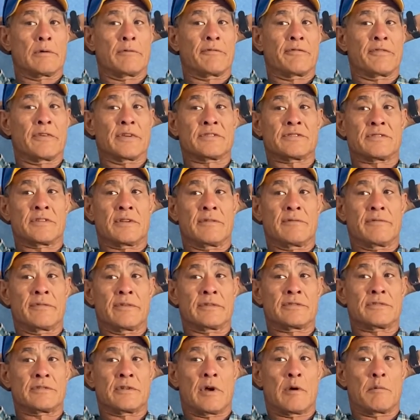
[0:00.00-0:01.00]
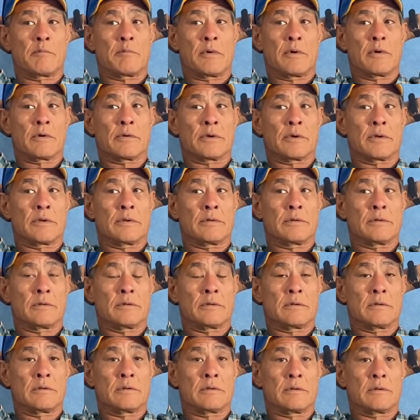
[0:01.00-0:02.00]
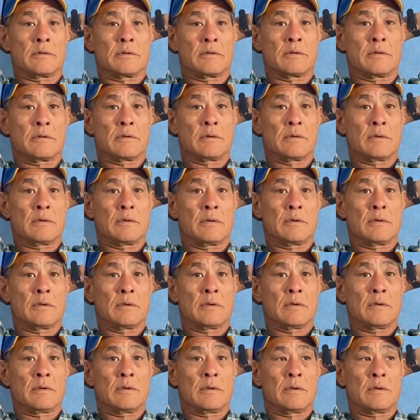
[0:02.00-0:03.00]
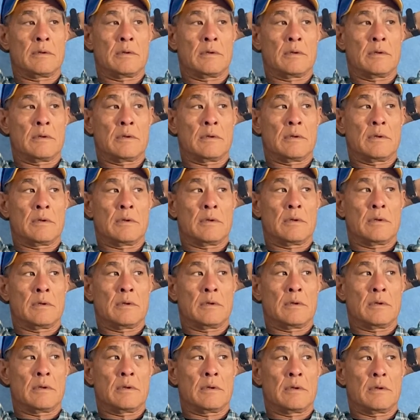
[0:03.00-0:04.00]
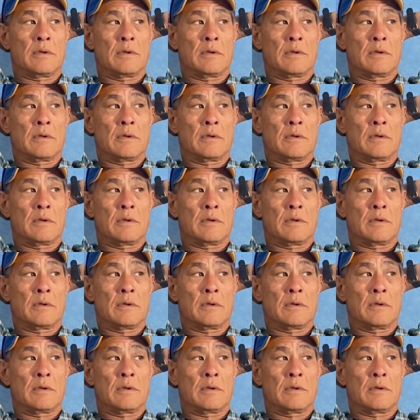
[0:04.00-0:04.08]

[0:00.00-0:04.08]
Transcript: fix it if it's not broken. There you go. I like that.